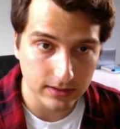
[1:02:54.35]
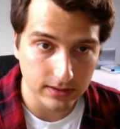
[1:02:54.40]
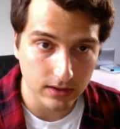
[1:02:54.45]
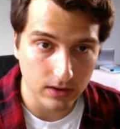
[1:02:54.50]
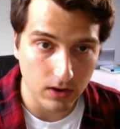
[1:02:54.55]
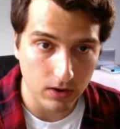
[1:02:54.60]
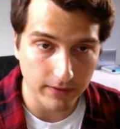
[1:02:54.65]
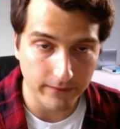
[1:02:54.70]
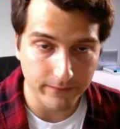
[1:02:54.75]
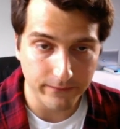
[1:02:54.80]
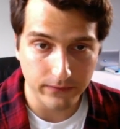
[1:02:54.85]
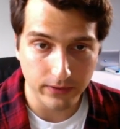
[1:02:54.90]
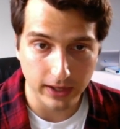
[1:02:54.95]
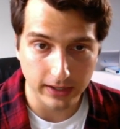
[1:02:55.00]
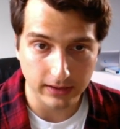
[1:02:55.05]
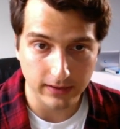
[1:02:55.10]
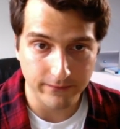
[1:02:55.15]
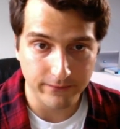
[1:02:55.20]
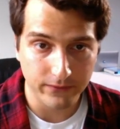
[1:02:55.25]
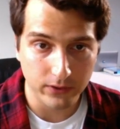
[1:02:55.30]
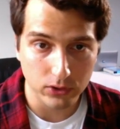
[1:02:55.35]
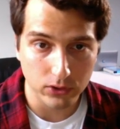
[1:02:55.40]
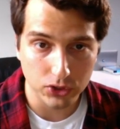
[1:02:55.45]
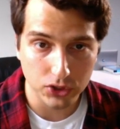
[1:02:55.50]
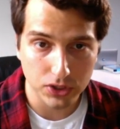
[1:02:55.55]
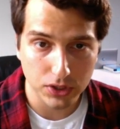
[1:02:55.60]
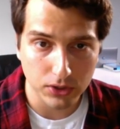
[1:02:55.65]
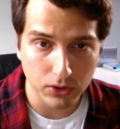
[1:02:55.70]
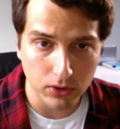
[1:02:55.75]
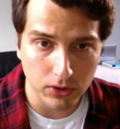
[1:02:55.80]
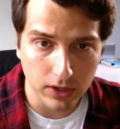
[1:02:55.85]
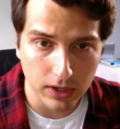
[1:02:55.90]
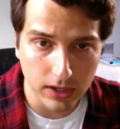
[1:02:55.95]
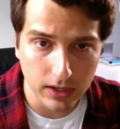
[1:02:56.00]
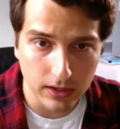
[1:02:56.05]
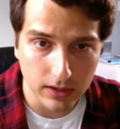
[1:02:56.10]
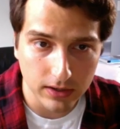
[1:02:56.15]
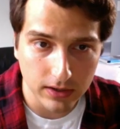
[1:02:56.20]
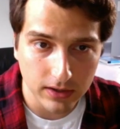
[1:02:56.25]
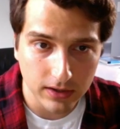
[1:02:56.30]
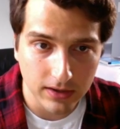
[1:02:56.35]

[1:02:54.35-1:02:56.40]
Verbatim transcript: on the like the first thirty,